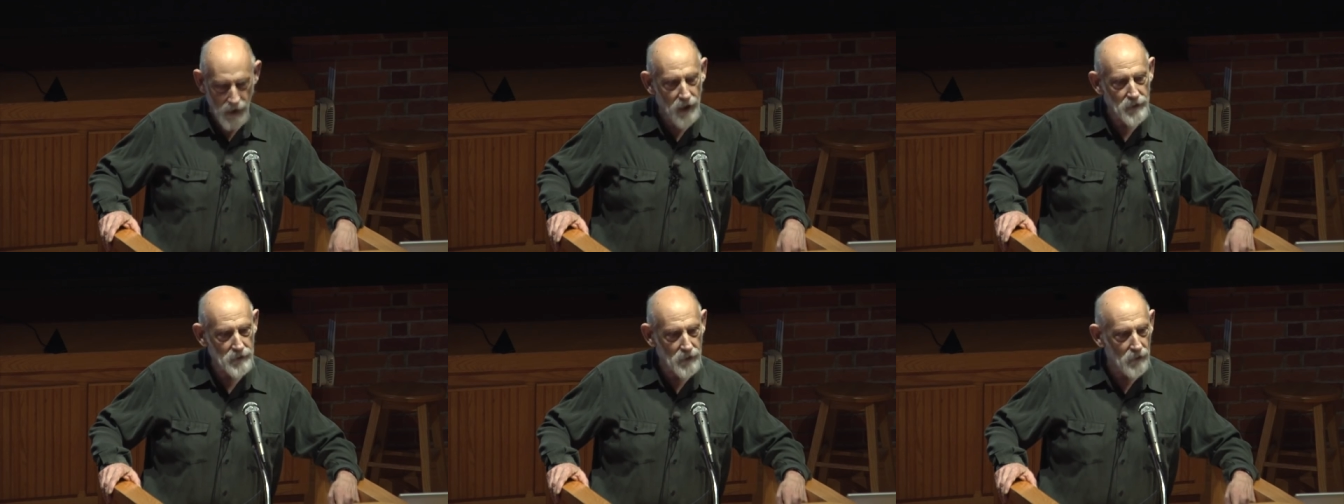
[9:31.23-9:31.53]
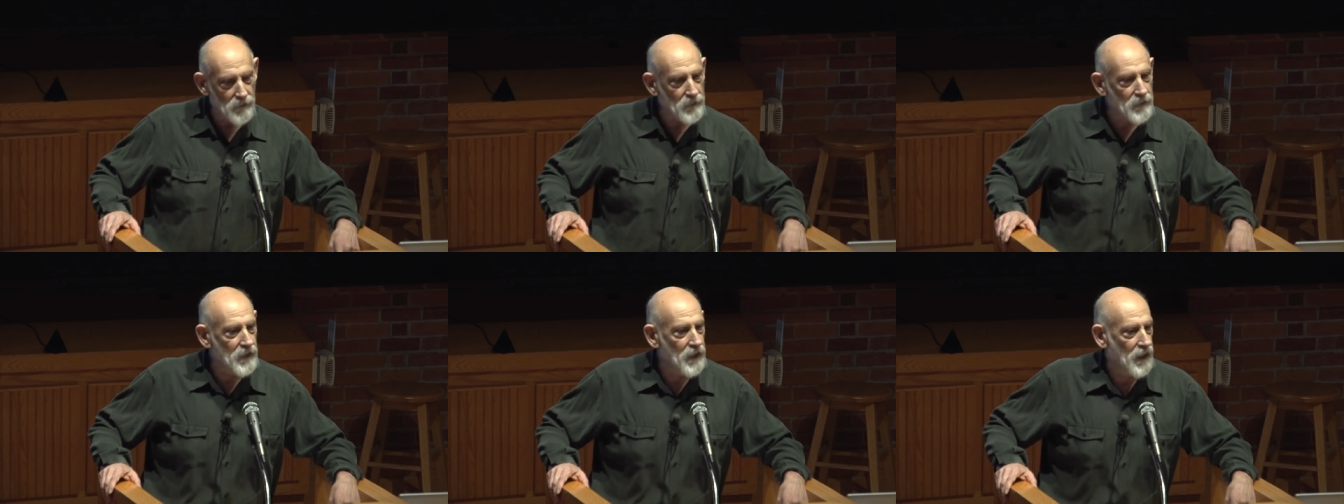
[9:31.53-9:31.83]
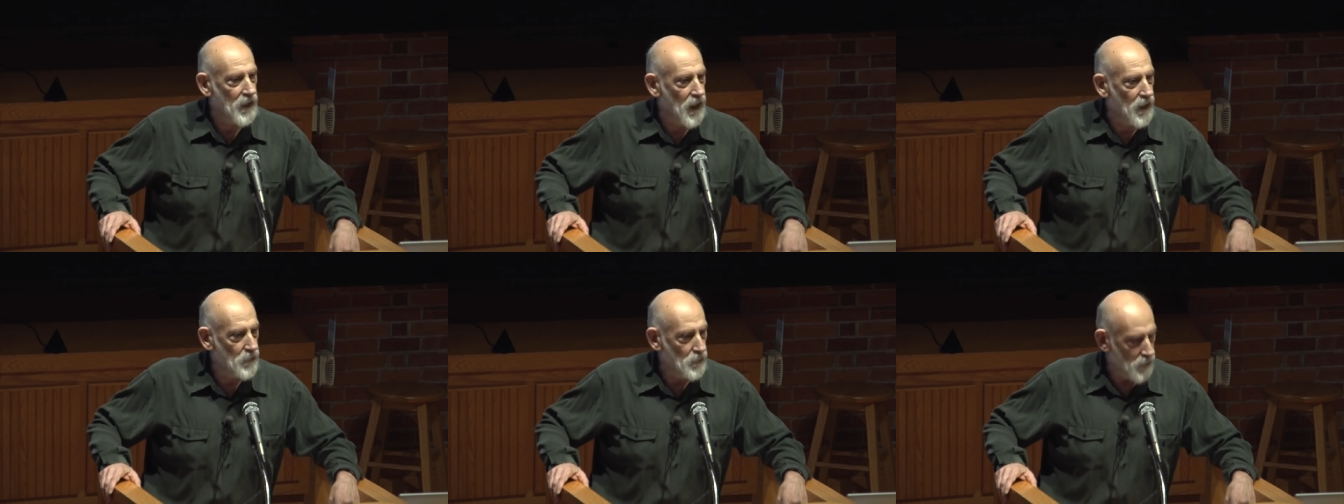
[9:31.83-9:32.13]
I don't
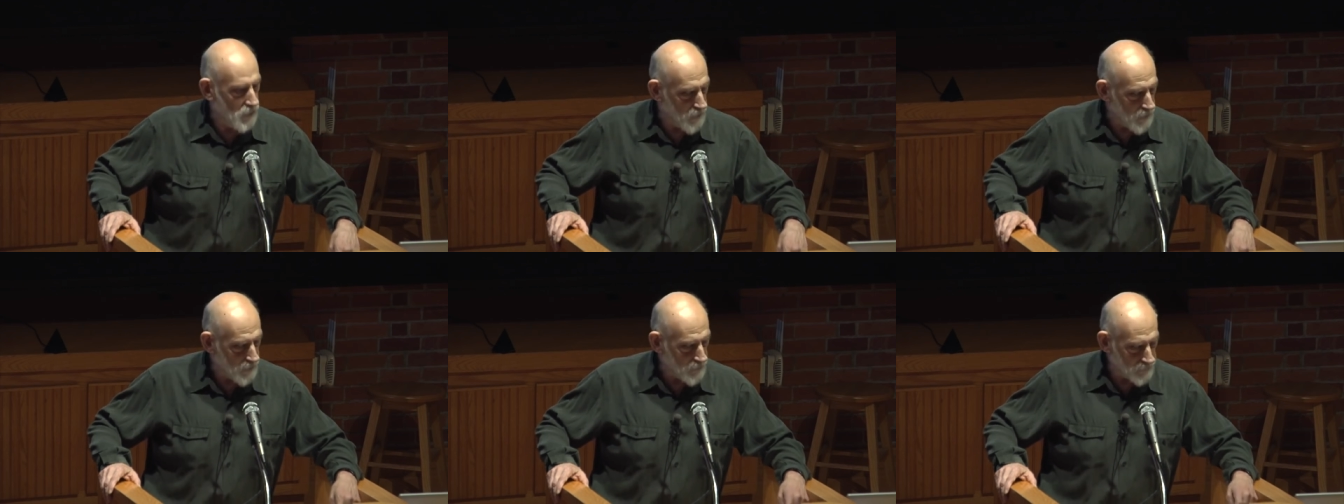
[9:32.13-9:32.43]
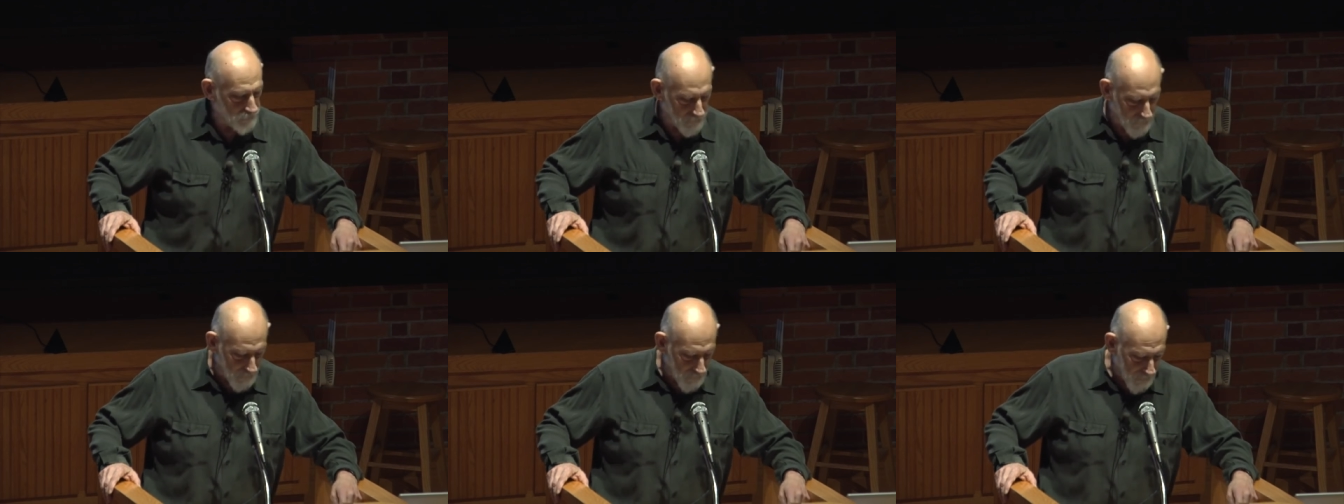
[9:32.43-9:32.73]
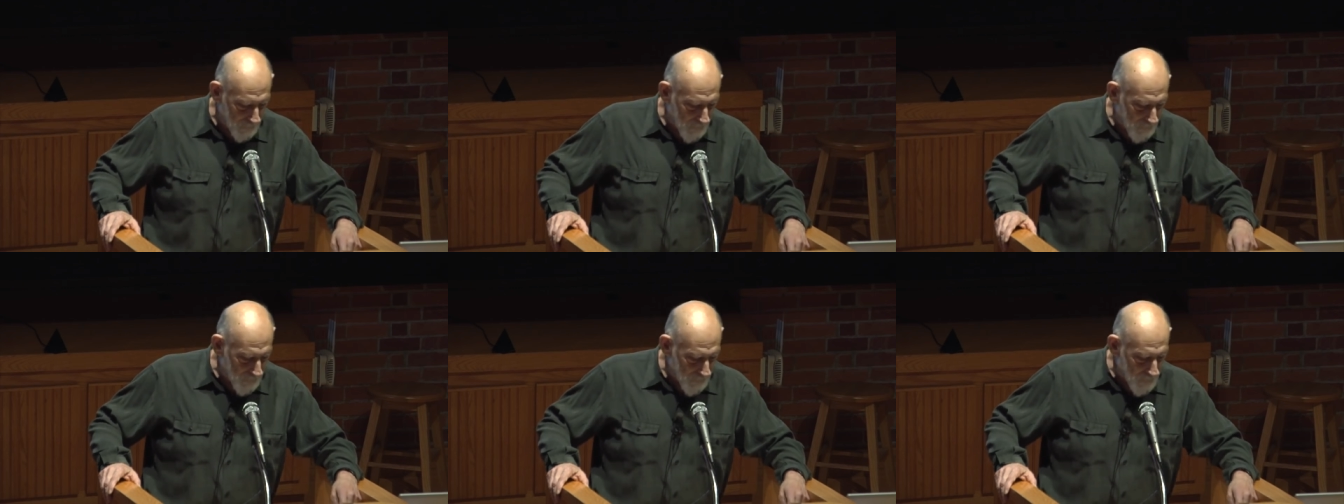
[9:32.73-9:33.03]
think I would have.
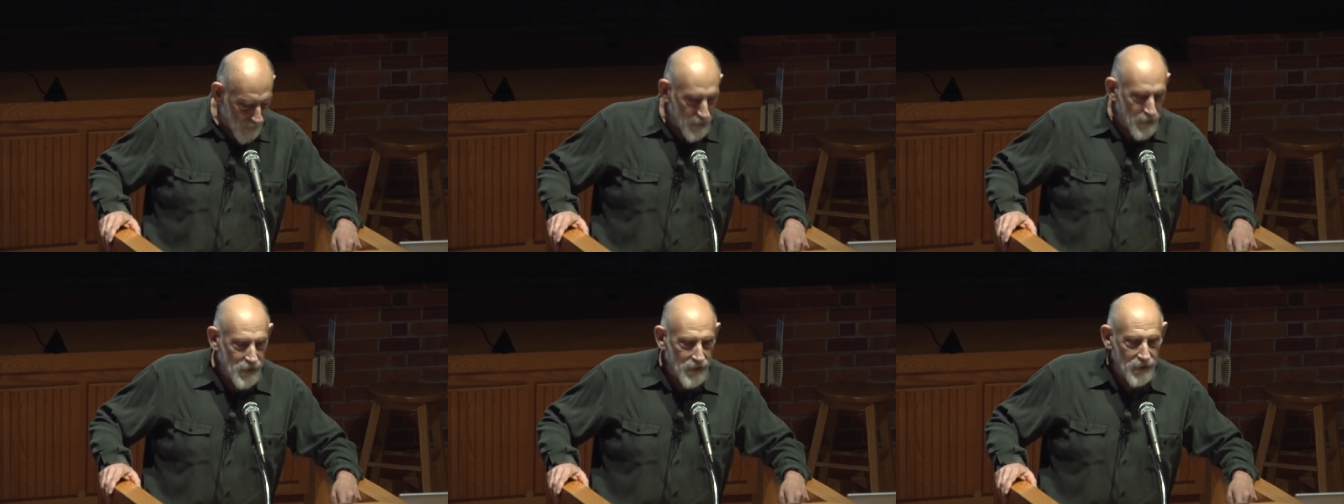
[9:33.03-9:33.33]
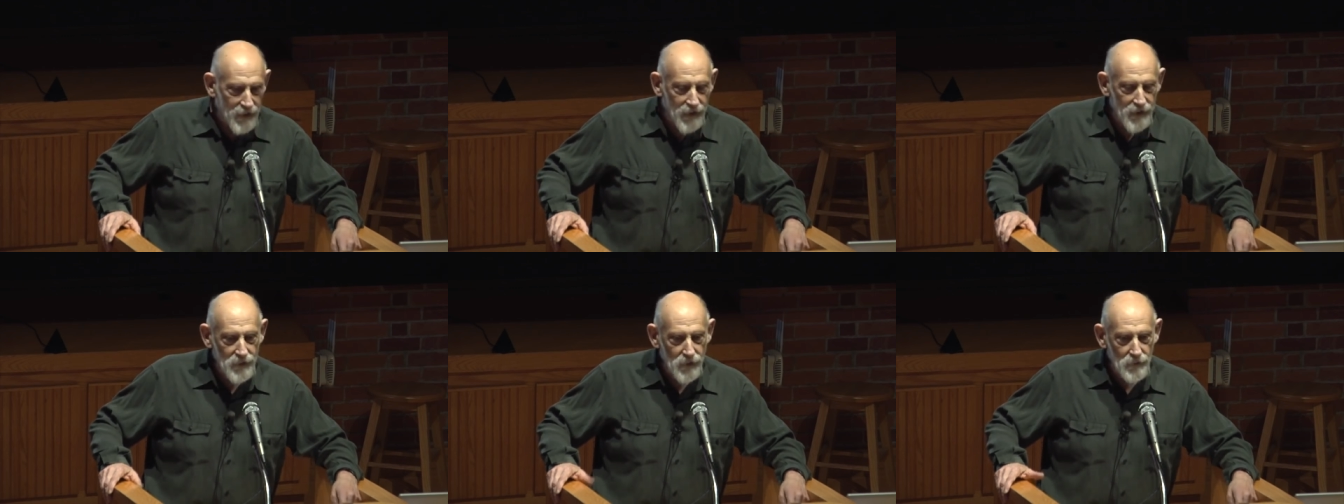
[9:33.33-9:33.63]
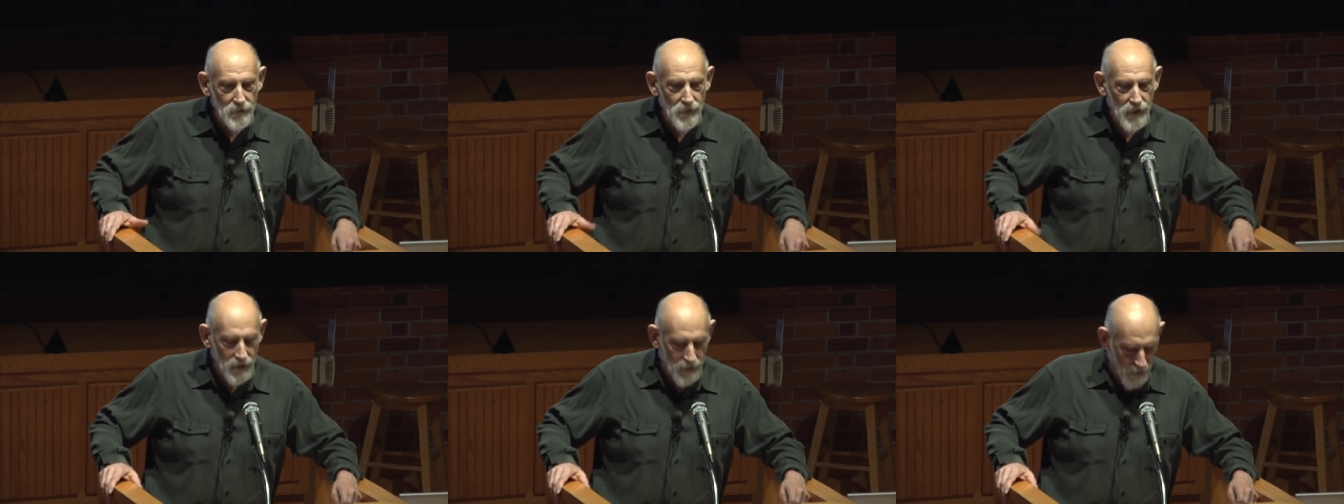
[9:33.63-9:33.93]
I
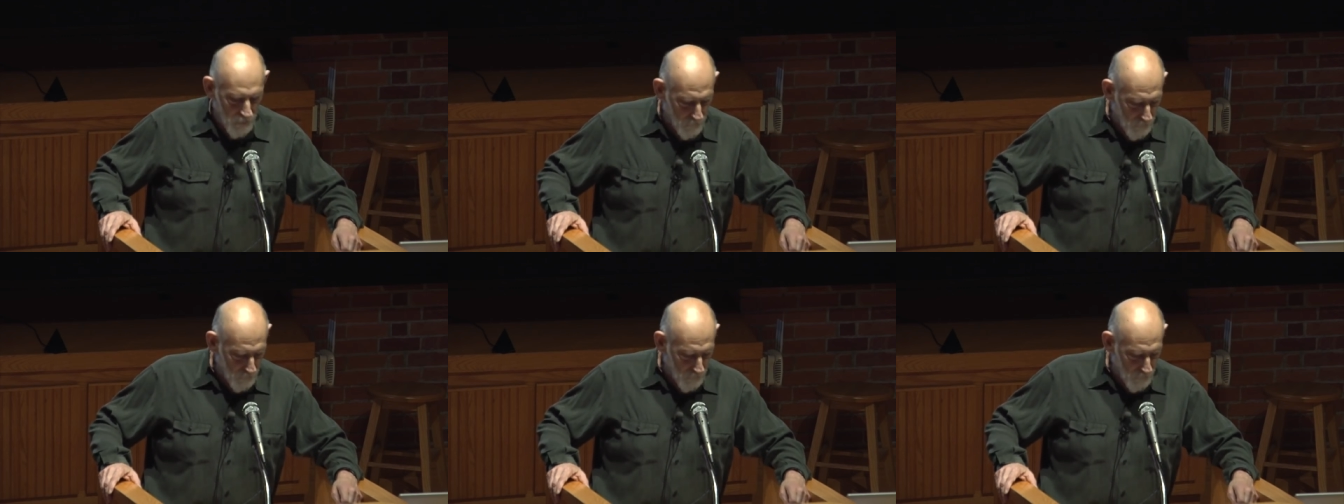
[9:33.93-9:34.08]
don't think I